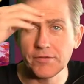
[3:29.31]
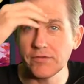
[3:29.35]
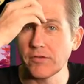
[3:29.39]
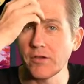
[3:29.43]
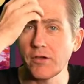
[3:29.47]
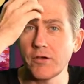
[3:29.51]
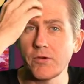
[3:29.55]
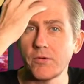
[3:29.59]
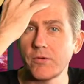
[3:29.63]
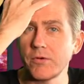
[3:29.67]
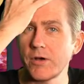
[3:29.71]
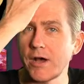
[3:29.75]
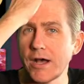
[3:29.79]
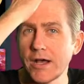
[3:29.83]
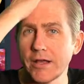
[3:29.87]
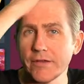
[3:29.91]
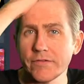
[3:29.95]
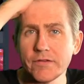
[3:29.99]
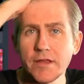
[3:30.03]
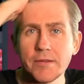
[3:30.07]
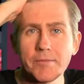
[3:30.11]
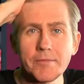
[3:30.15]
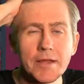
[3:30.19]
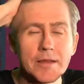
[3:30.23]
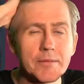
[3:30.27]
So
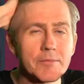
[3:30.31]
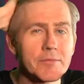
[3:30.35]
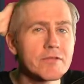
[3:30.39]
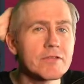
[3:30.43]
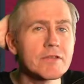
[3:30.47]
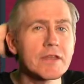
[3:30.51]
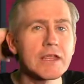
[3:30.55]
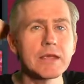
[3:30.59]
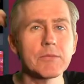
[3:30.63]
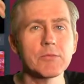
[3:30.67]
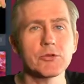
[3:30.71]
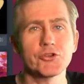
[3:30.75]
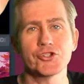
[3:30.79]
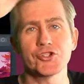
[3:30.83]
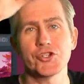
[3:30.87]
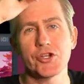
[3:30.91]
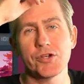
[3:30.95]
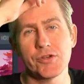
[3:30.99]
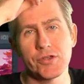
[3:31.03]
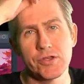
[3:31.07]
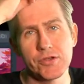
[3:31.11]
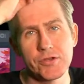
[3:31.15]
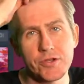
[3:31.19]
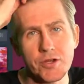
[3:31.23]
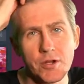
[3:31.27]
sometimes Steam will show
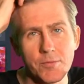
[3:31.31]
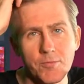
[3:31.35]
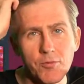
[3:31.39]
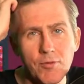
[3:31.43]
you your